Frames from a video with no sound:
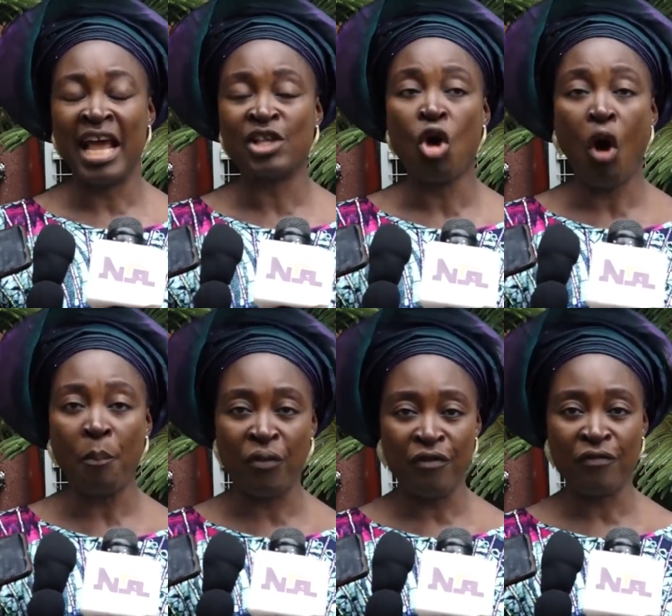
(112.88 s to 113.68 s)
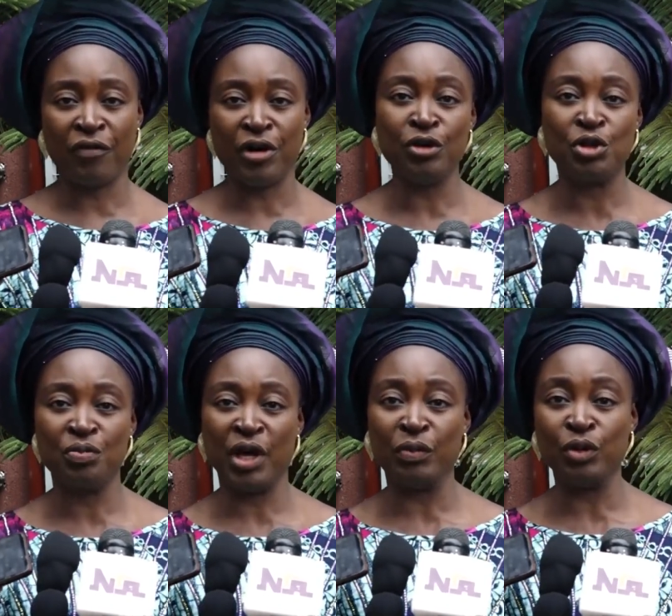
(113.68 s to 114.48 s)
there's hope for you
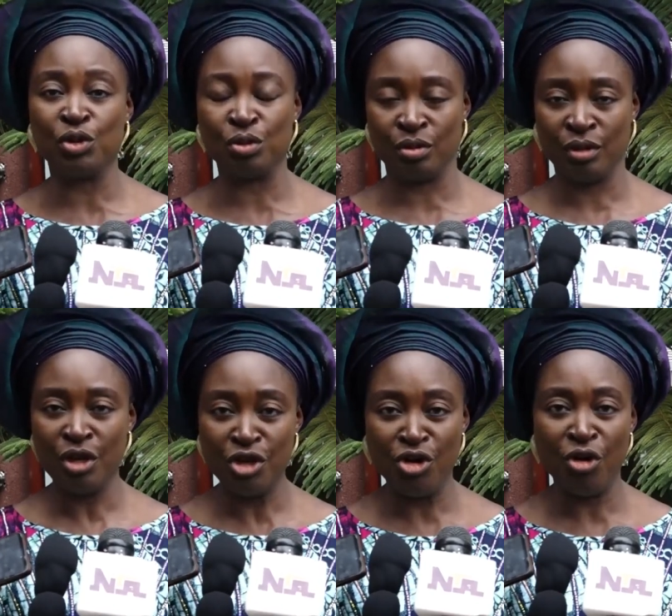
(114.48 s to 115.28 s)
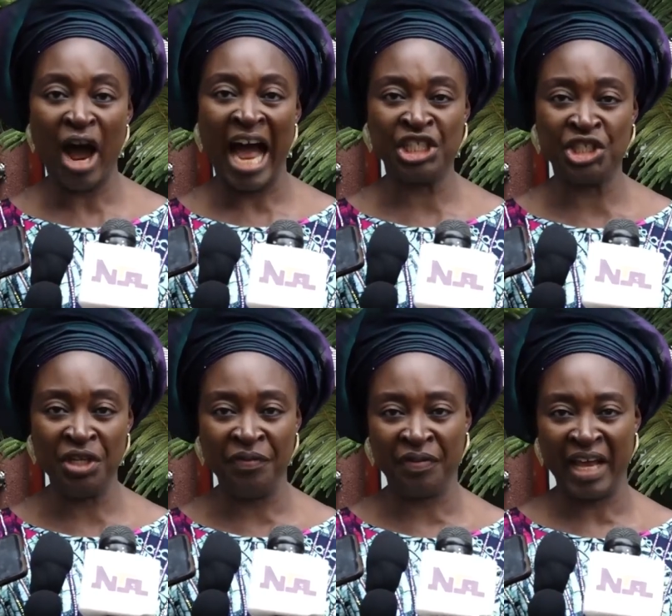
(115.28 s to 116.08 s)
to be able to, you know,
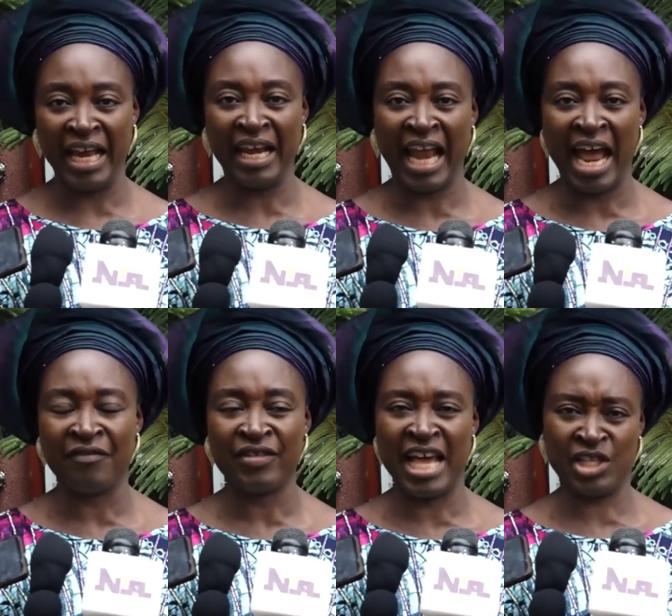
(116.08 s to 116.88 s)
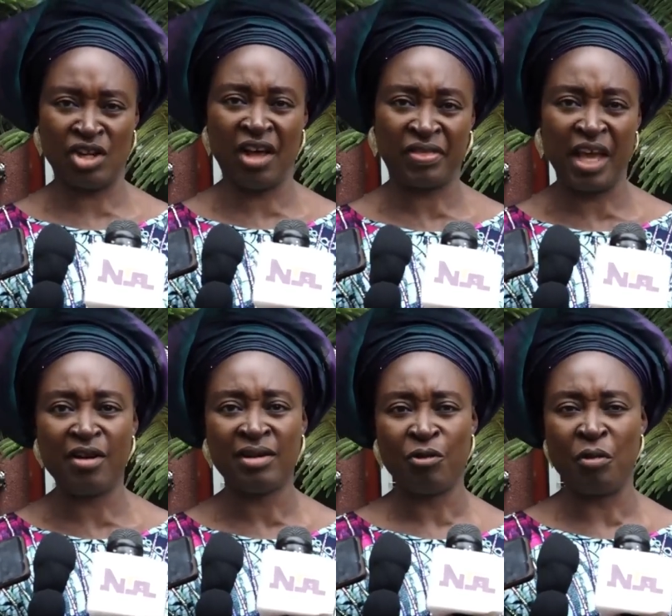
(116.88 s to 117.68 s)
achieve in life. There's
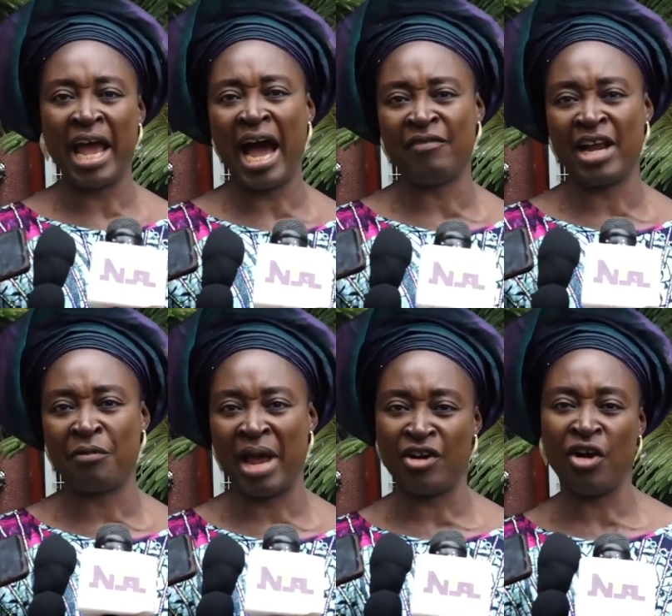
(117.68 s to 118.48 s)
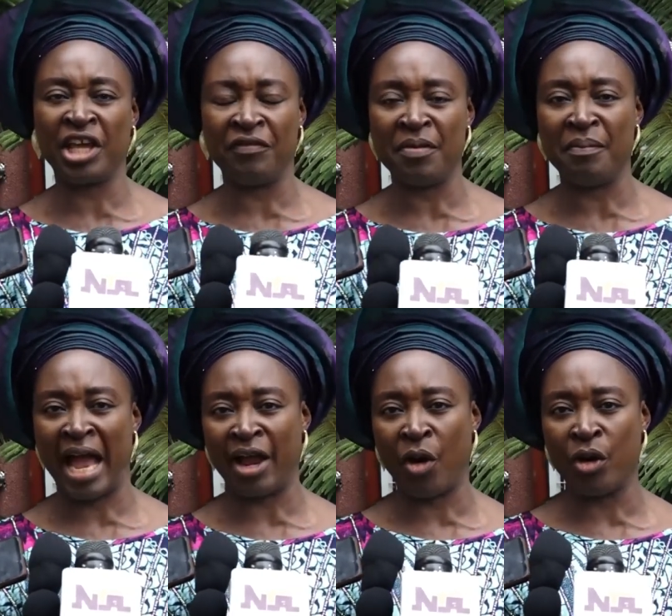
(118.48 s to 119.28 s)
nothing we have that we are not
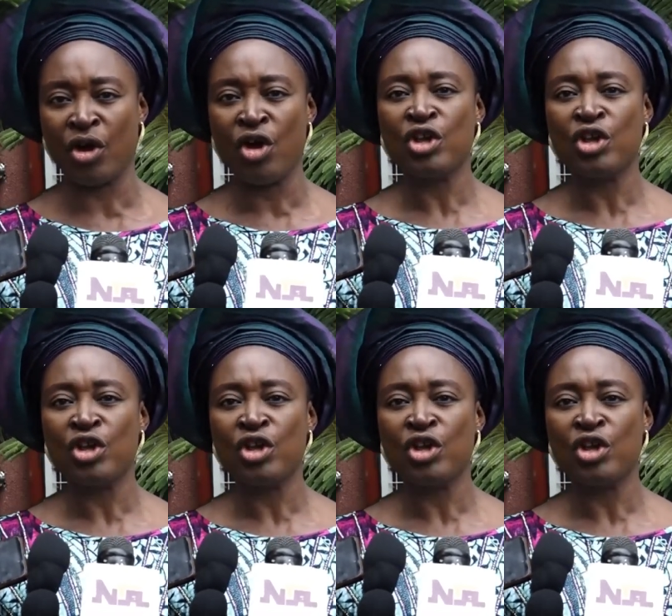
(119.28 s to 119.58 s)
given by God.